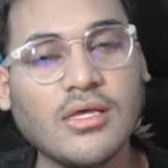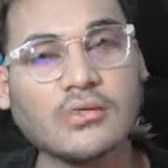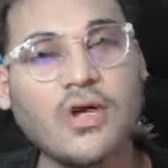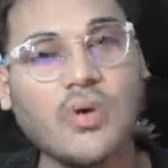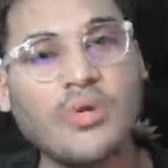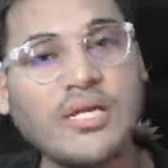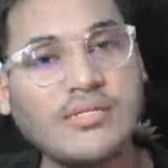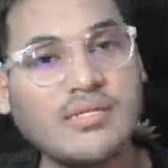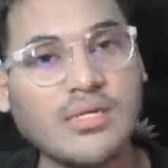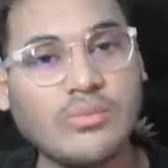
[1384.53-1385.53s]
the operating
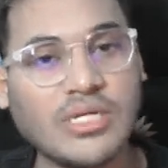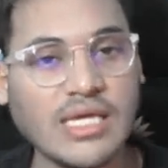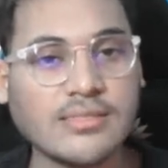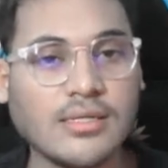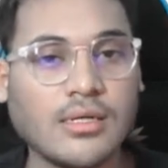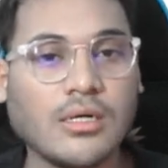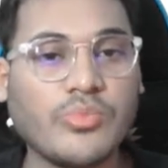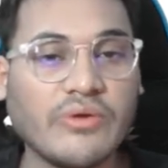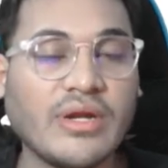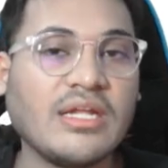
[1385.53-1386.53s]
system takes
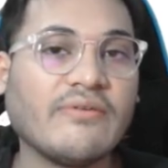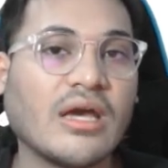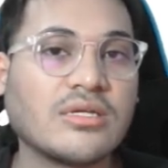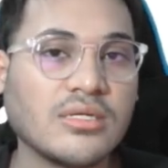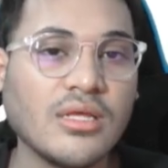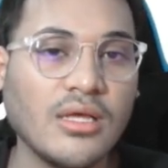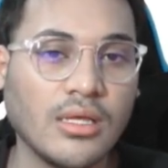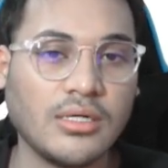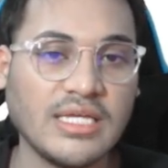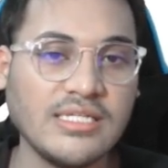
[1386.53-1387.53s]
preventive action,
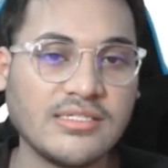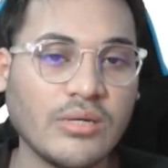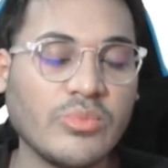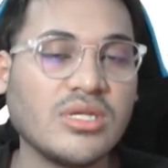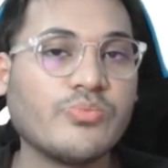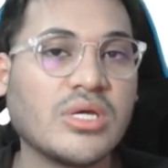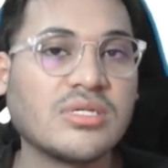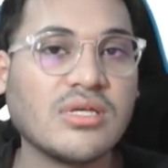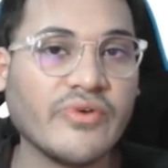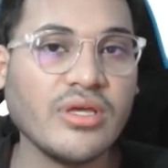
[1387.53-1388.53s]
deals them in a
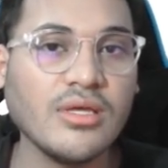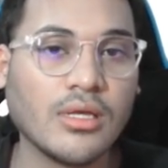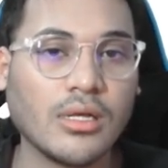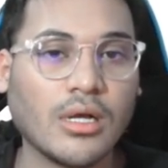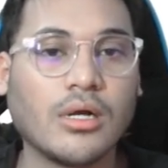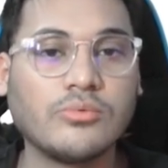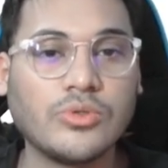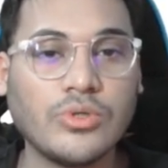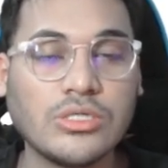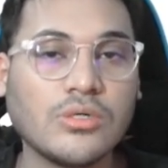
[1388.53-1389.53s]
special way
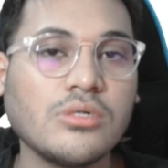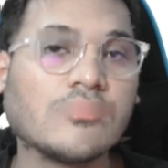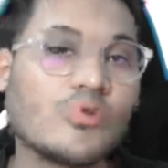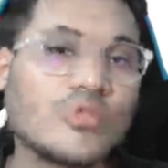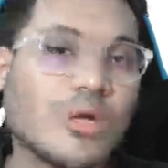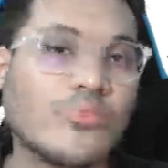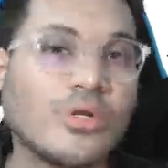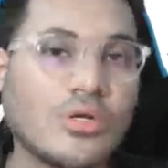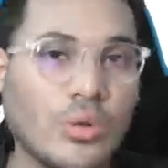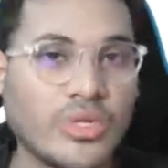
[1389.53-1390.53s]
to ensure smooth
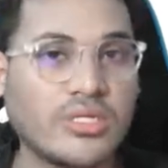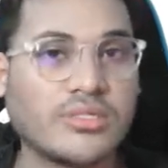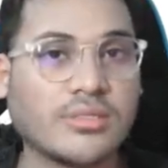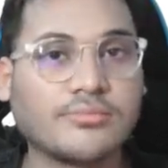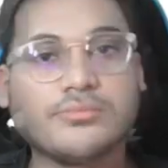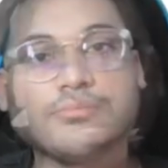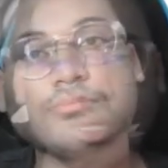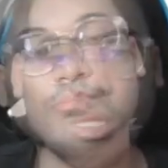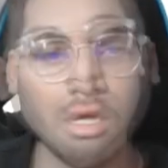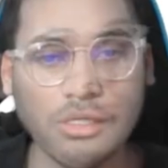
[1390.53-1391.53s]
computer operation.
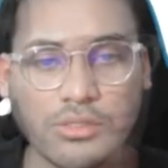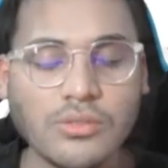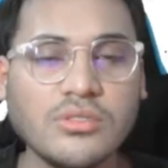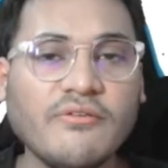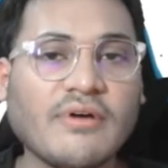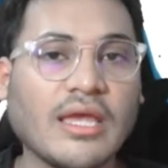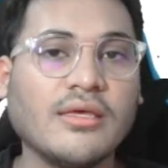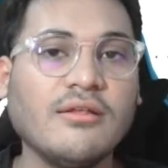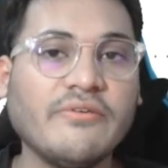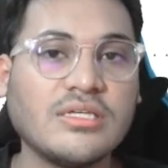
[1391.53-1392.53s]
So the
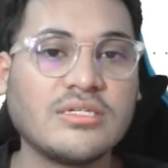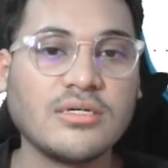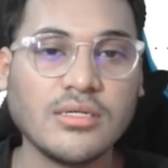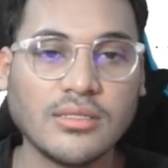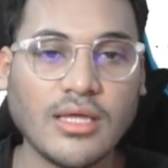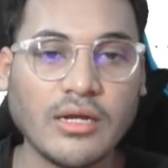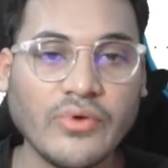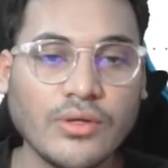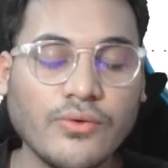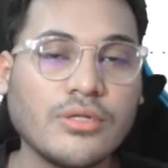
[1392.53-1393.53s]
final feature that we
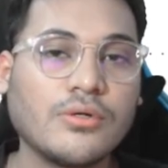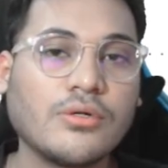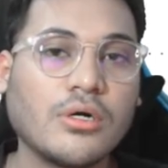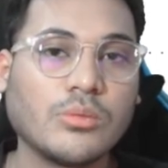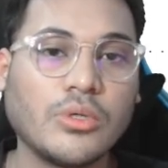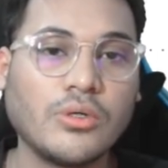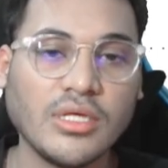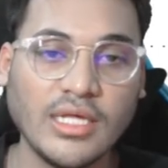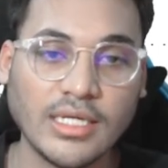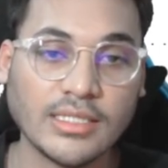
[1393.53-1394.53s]
are going to talk about
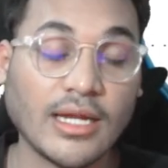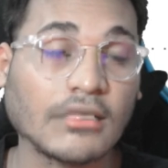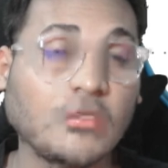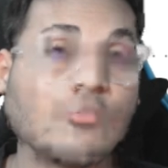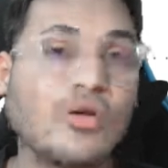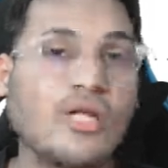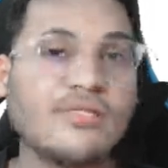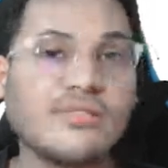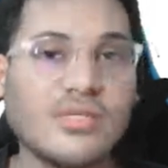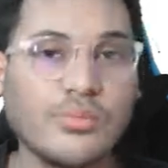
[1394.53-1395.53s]
that the operating
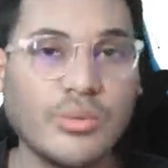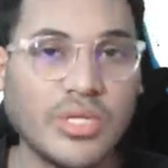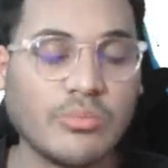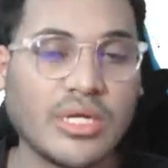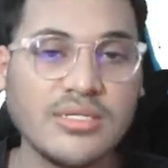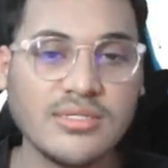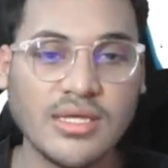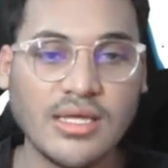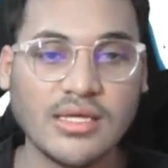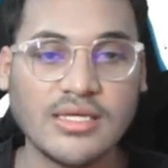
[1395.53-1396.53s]
system implements
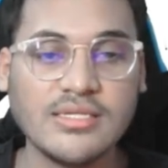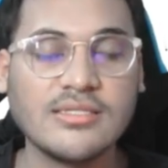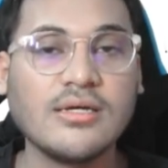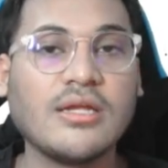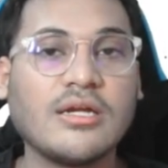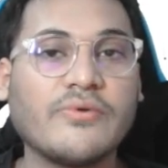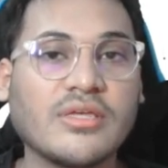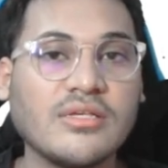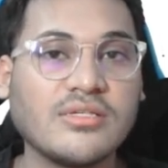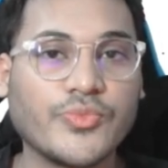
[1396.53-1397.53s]
is the
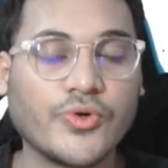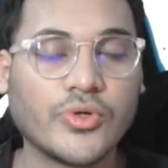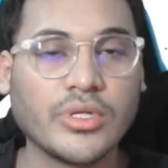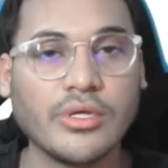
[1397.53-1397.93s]
networking support.